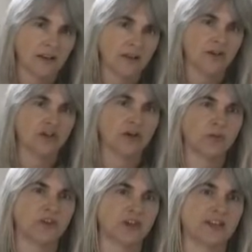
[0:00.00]
those
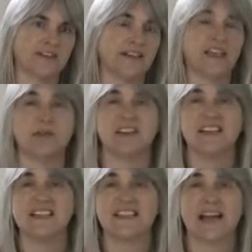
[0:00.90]
jobs are going to take you at
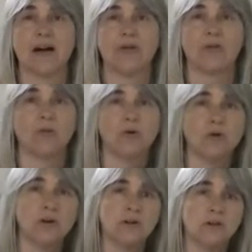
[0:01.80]
least an hour or more,
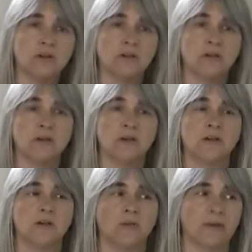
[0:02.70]

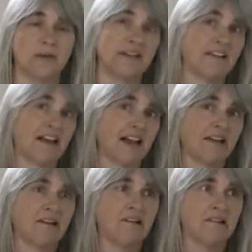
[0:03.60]
or maybe a day,
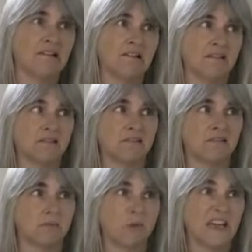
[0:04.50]

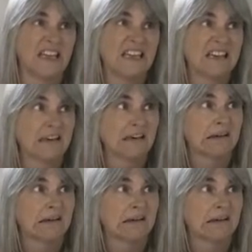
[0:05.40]
a week.